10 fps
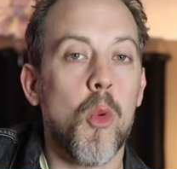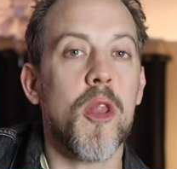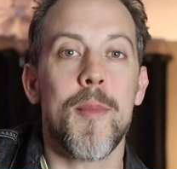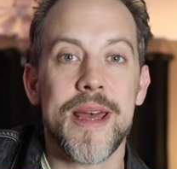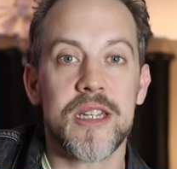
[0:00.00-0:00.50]

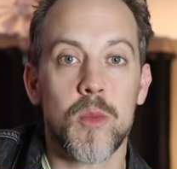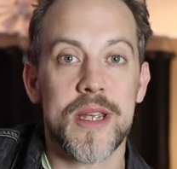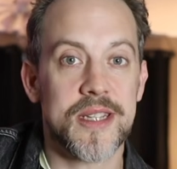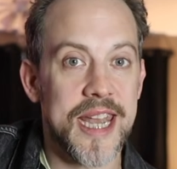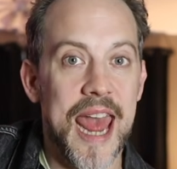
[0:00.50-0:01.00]
One of the best
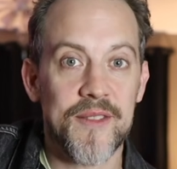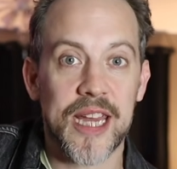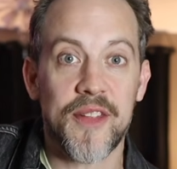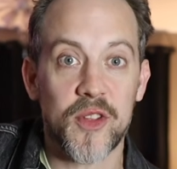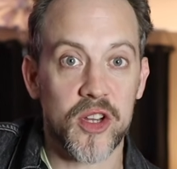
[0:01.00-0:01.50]
ways to
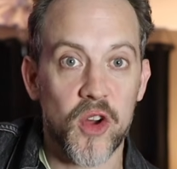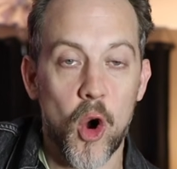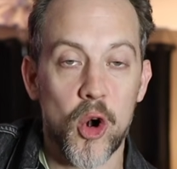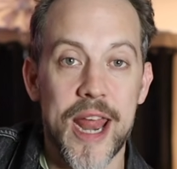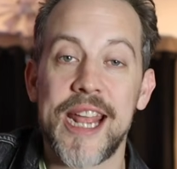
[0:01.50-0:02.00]
navigate the
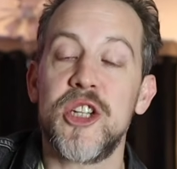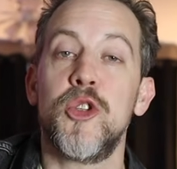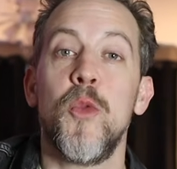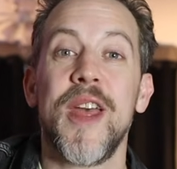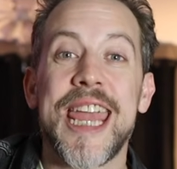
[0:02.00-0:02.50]
guitar neck is
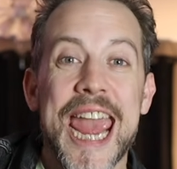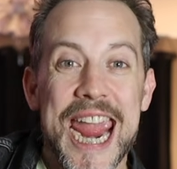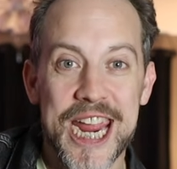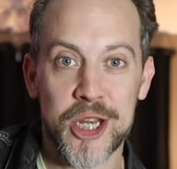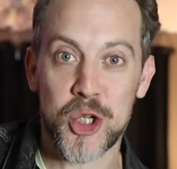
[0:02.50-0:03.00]
through the
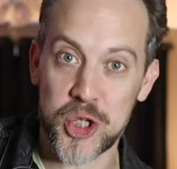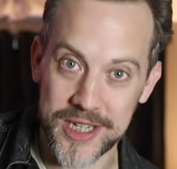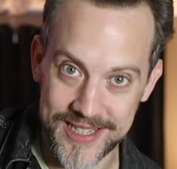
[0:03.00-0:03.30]
CAGED